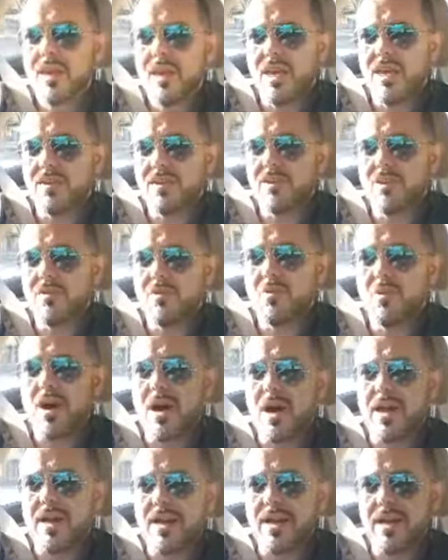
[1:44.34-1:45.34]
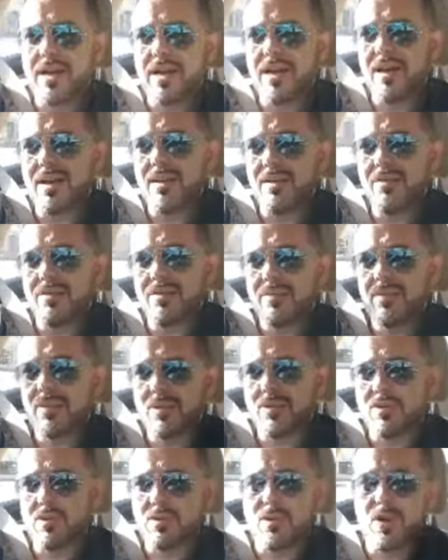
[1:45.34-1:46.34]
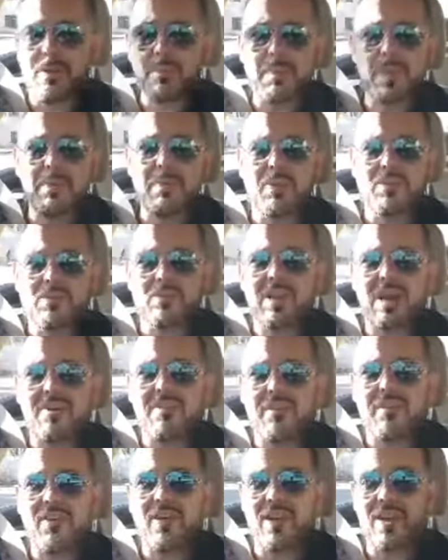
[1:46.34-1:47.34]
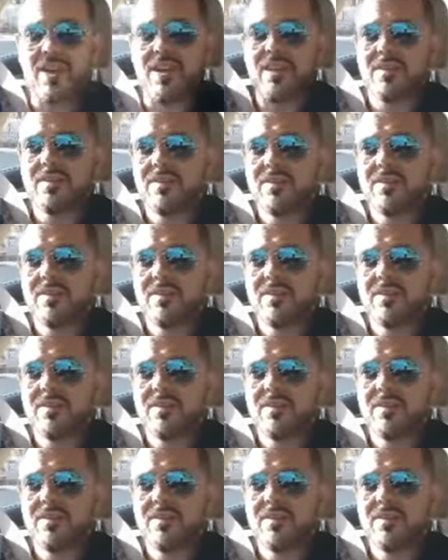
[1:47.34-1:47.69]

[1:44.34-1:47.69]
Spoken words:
and you want people to have fun.